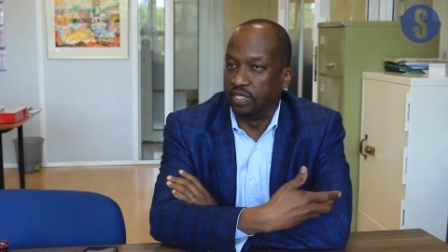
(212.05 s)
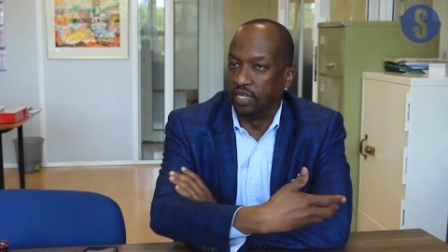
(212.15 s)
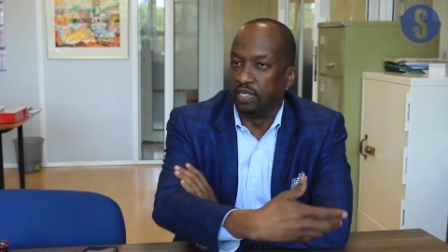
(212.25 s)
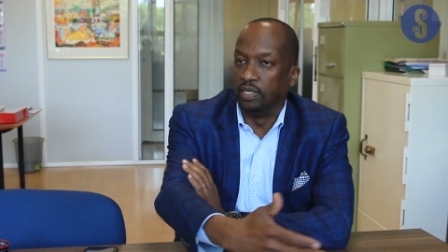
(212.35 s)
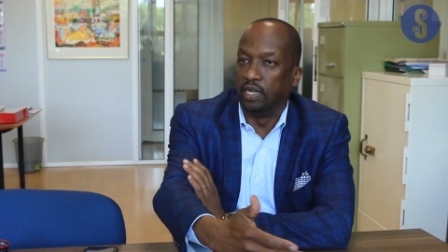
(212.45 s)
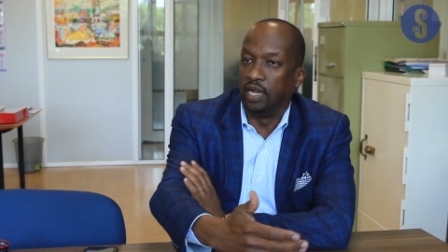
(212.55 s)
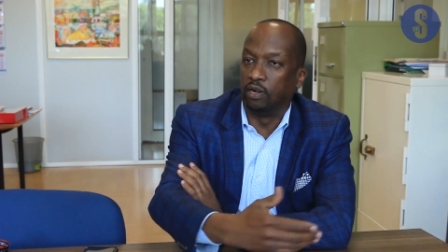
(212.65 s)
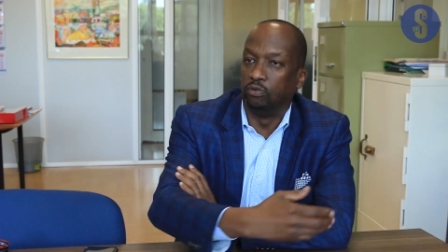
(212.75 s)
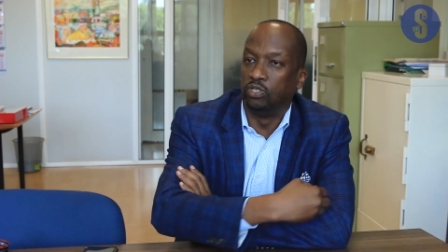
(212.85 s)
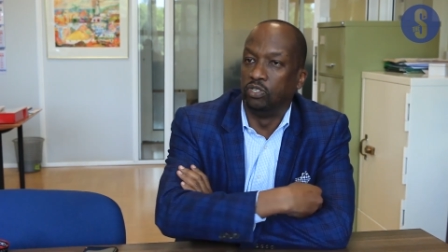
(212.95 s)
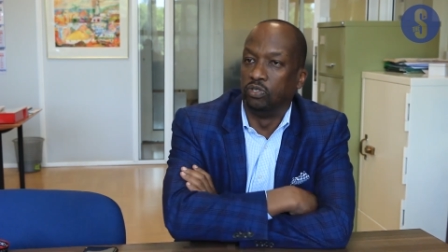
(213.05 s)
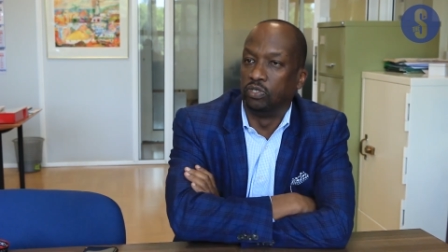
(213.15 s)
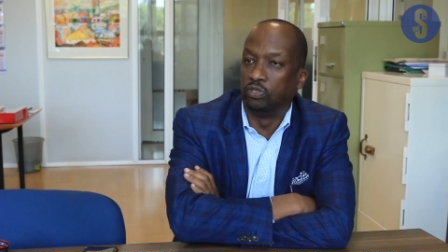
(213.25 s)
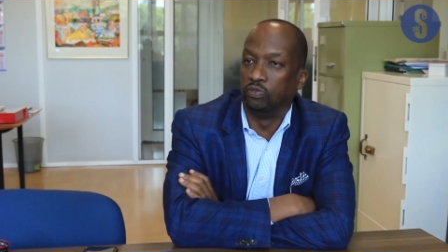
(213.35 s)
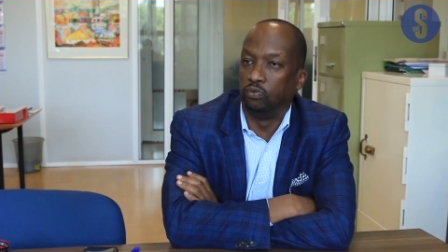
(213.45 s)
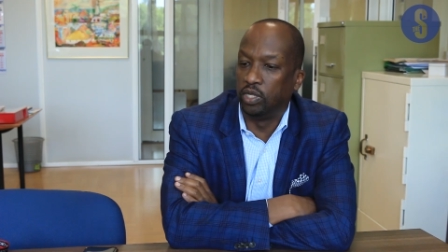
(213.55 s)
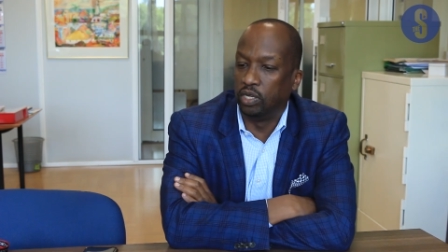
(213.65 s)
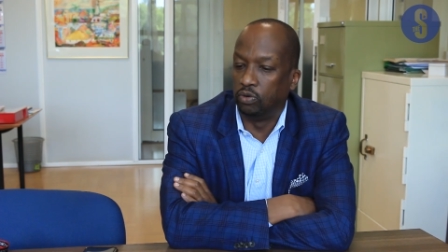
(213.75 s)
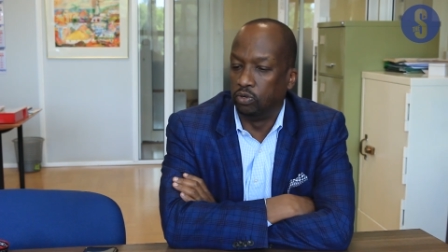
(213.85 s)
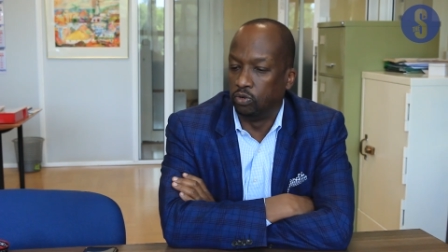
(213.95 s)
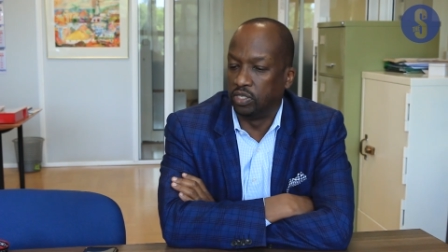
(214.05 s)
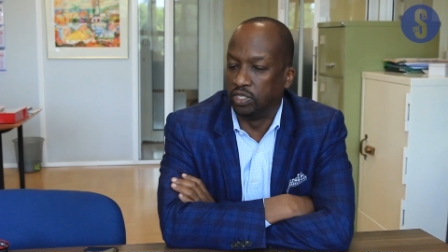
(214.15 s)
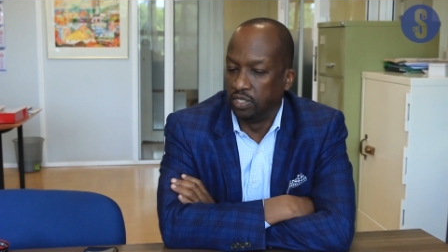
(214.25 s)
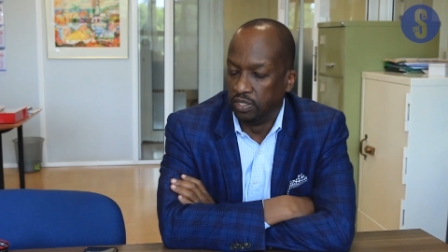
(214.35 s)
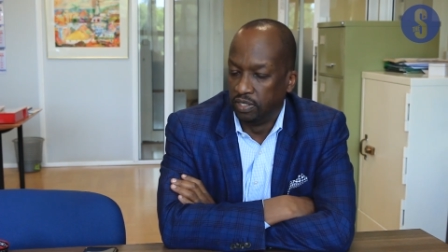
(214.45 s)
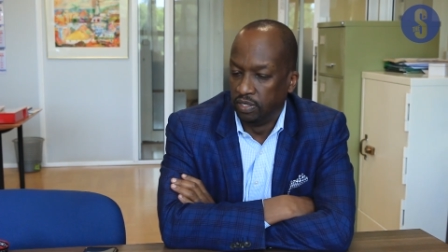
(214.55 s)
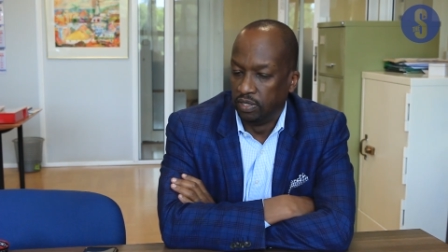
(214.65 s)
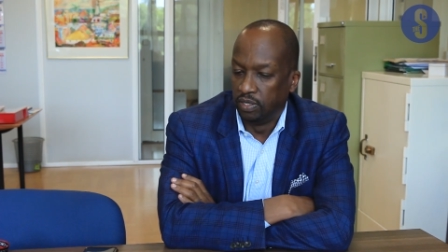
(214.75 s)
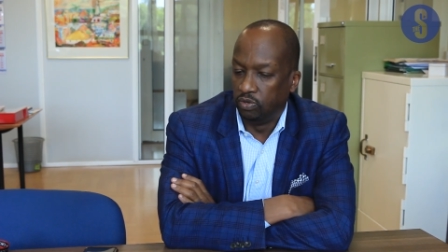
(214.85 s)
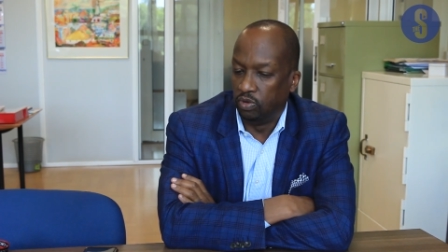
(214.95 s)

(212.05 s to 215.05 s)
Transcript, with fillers: that, that are continuing. So whether or not mm -hmm.